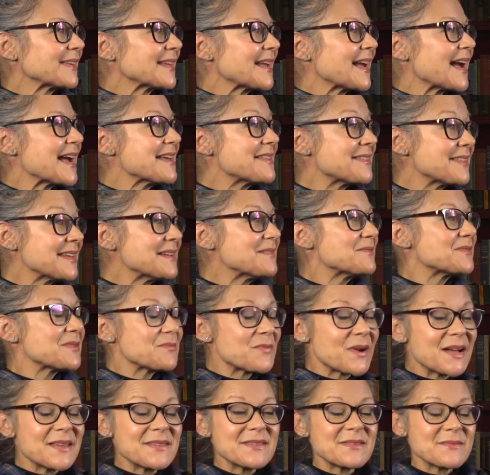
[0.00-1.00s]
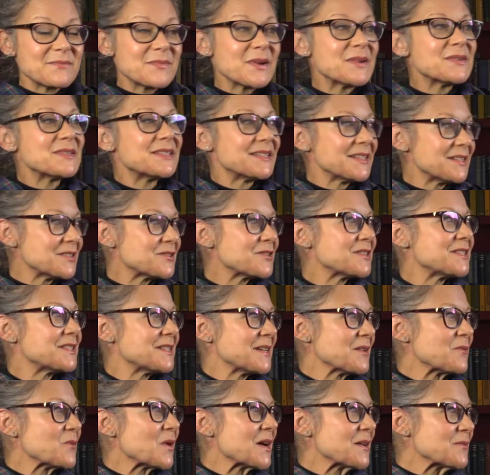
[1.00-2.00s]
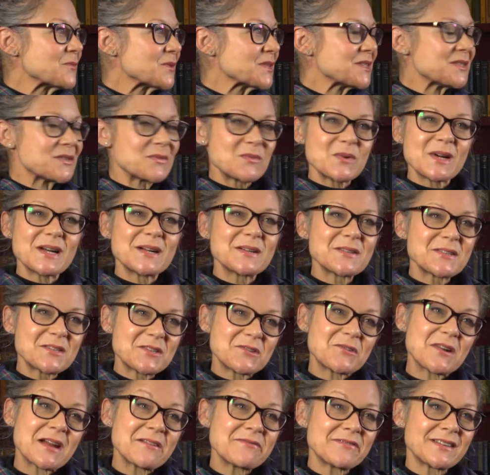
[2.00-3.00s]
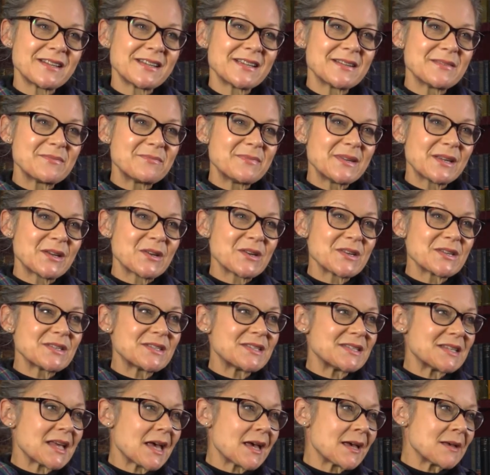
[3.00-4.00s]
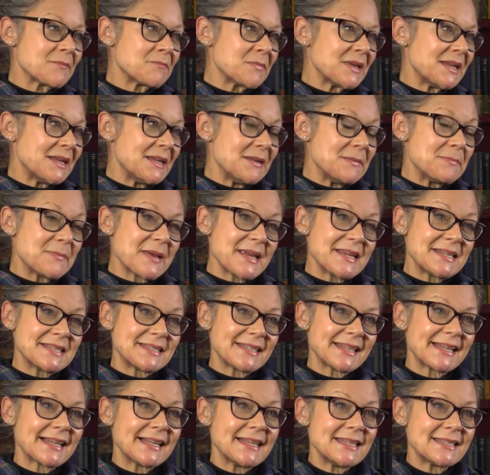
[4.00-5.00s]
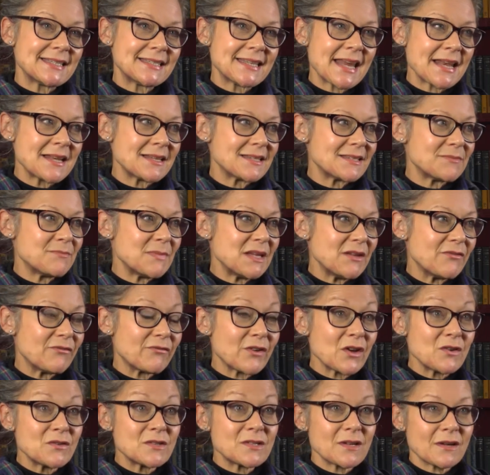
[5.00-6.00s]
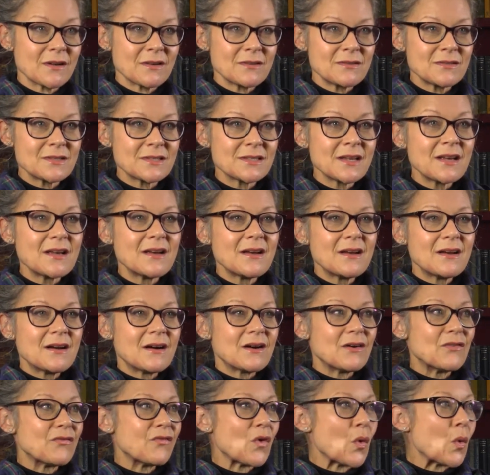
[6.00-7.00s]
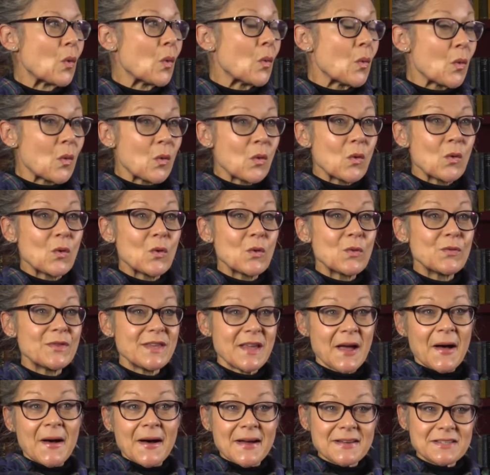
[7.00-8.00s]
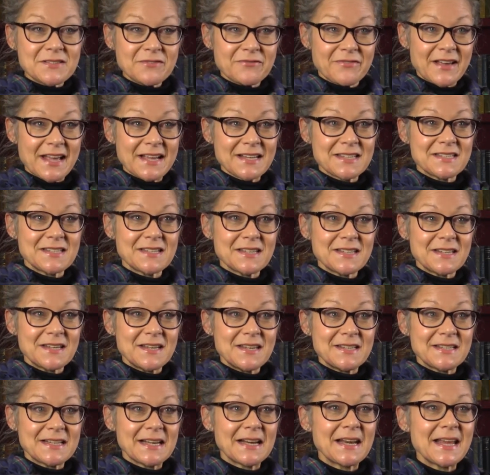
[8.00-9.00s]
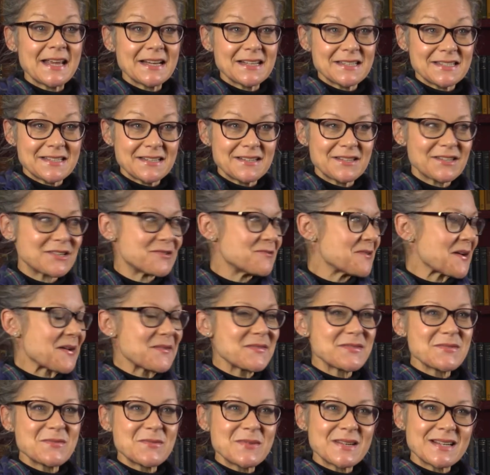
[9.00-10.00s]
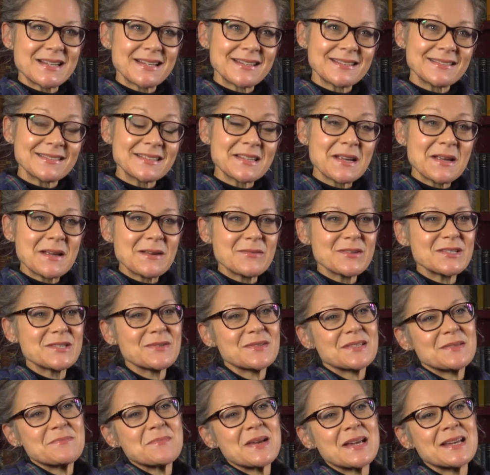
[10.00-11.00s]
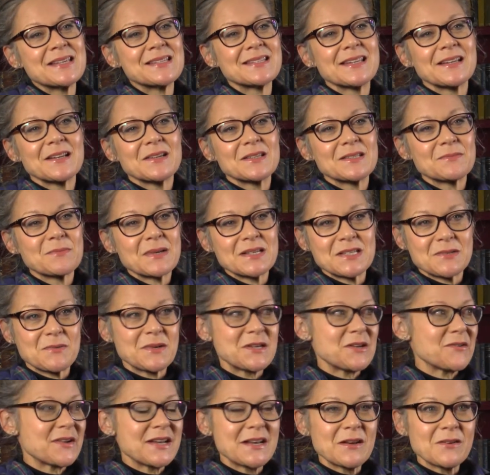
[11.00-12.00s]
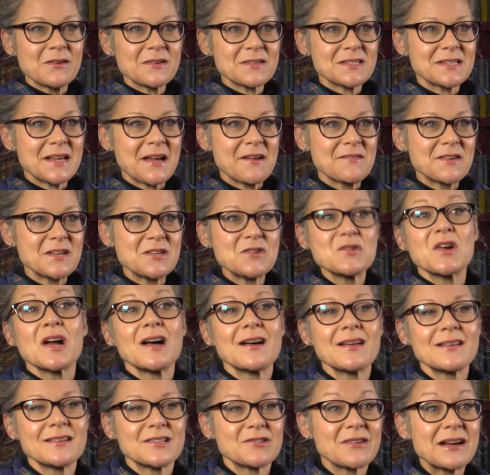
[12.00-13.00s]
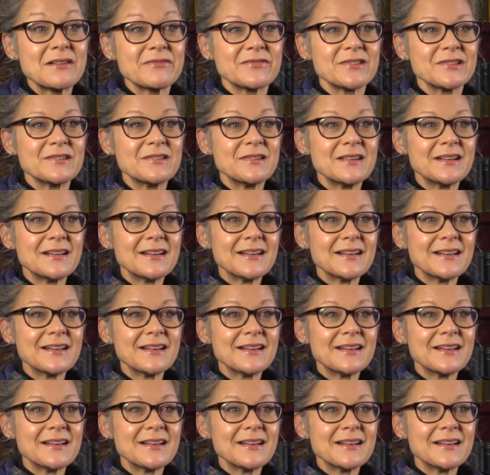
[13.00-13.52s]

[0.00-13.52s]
I think the most interesting one was the world traveller, because he basically sent me photos of all the artefacts that he'd collected throughout the world, which was amazing, especially when you're in lockdown and you can't travel.